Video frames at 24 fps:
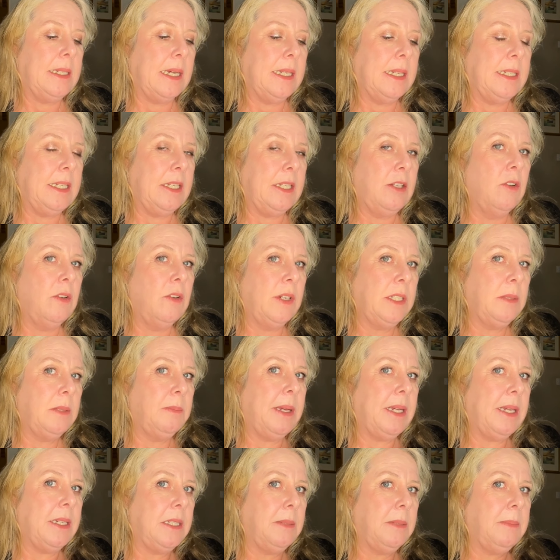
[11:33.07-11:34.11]
I did not
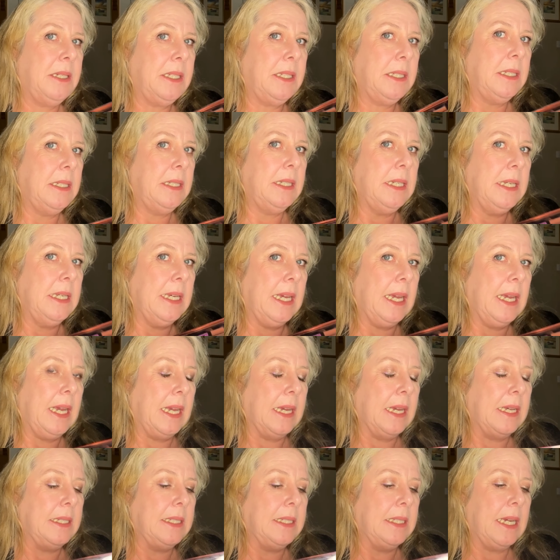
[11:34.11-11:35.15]
expect to be sitting
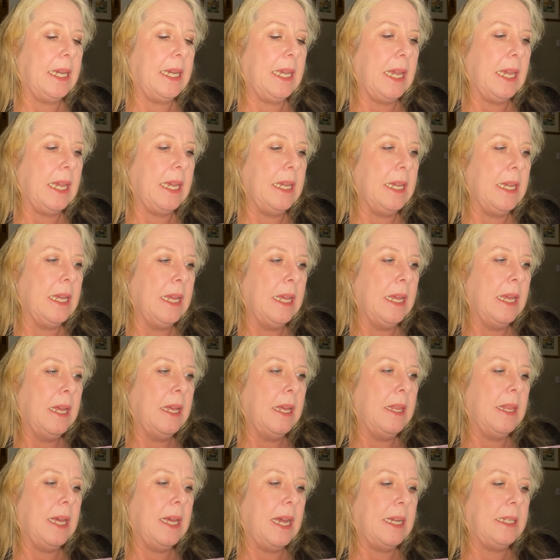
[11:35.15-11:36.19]
here saying
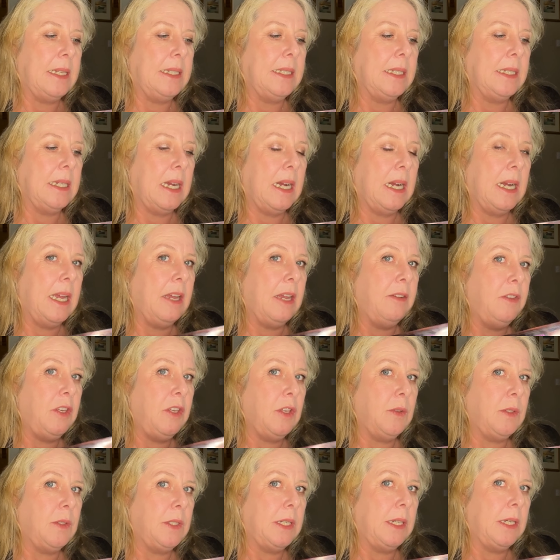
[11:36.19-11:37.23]
that I have
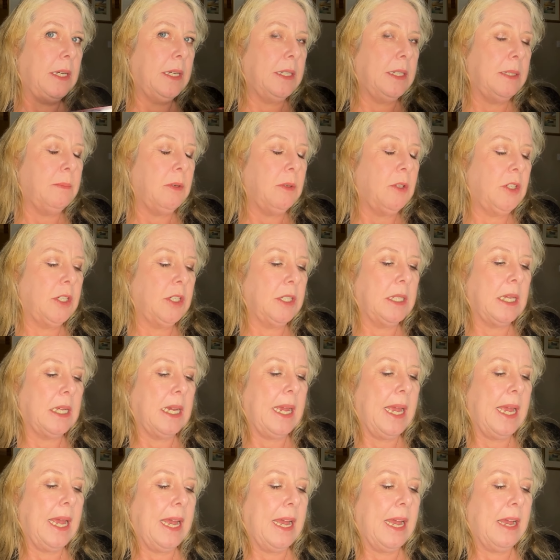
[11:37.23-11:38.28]
used it as much as I
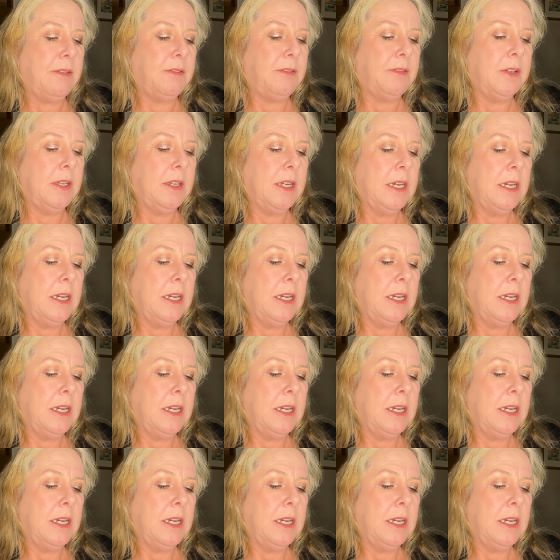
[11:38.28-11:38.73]
have.